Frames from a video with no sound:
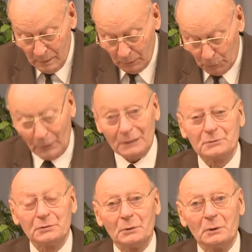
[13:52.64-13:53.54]

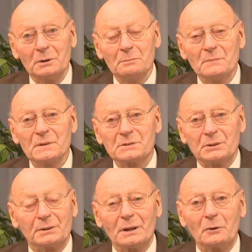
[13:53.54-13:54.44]
grateful
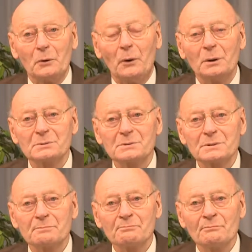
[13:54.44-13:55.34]
to the Lord
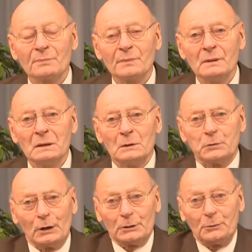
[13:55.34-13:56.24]

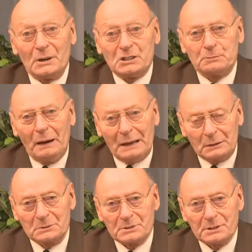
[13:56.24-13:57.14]
for the
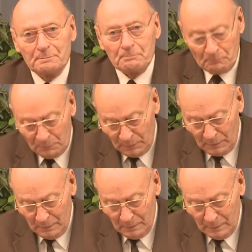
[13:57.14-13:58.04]
respect
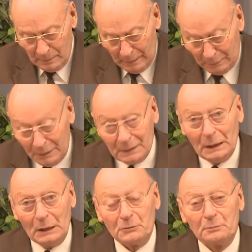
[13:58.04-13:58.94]
that He
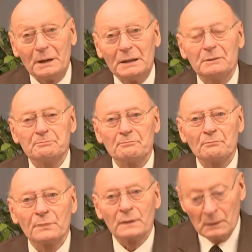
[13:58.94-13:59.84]
gave me
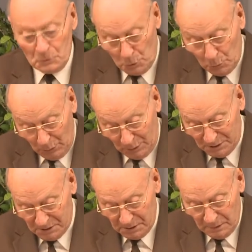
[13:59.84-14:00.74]

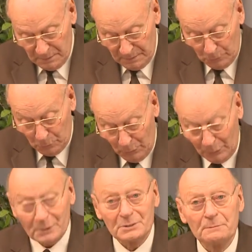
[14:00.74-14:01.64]
towards the
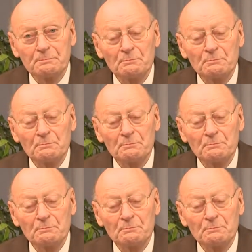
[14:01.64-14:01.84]
Word,